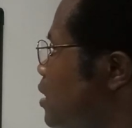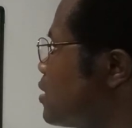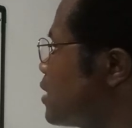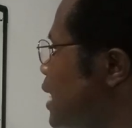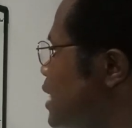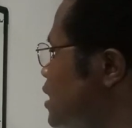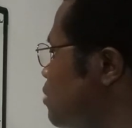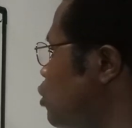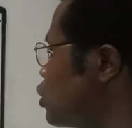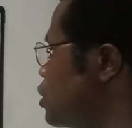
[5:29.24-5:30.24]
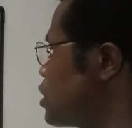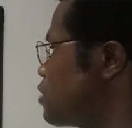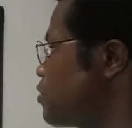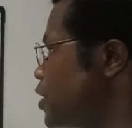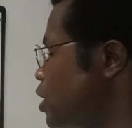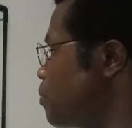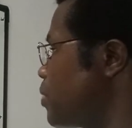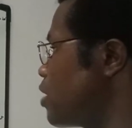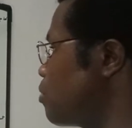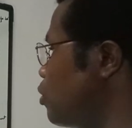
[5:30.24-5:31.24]
its elastic modulus is very
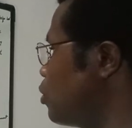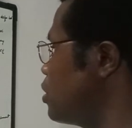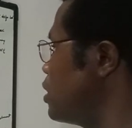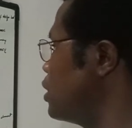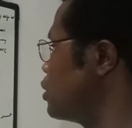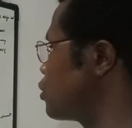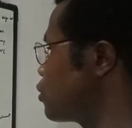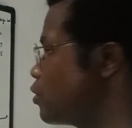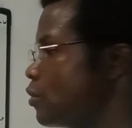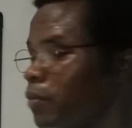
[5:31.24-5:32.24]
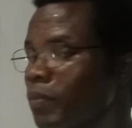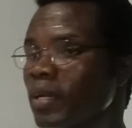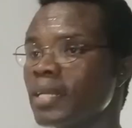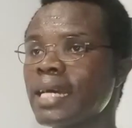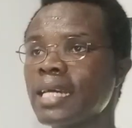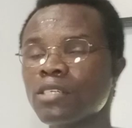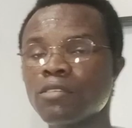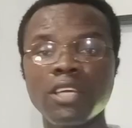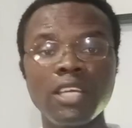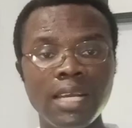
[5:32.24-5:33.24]
comparable to that
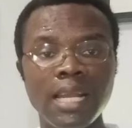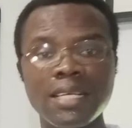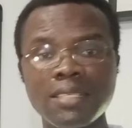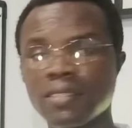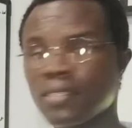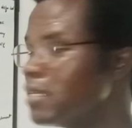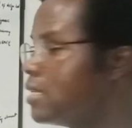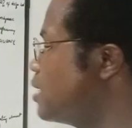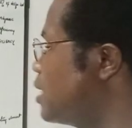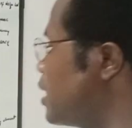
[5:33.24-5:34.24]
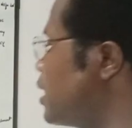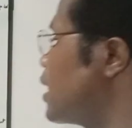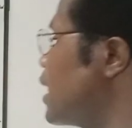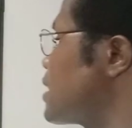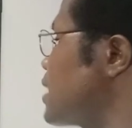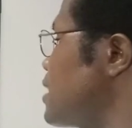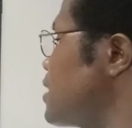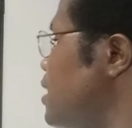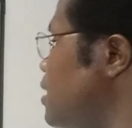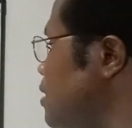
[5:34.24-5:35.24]
of E-glass. E-glass
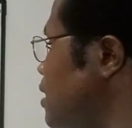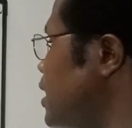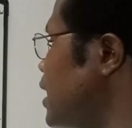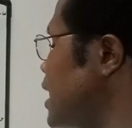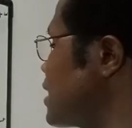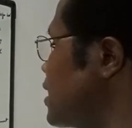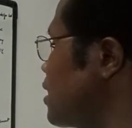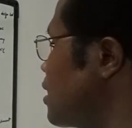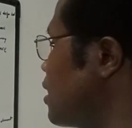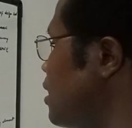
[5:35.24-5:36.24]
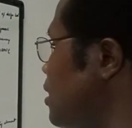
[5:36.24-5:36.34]
has an elastic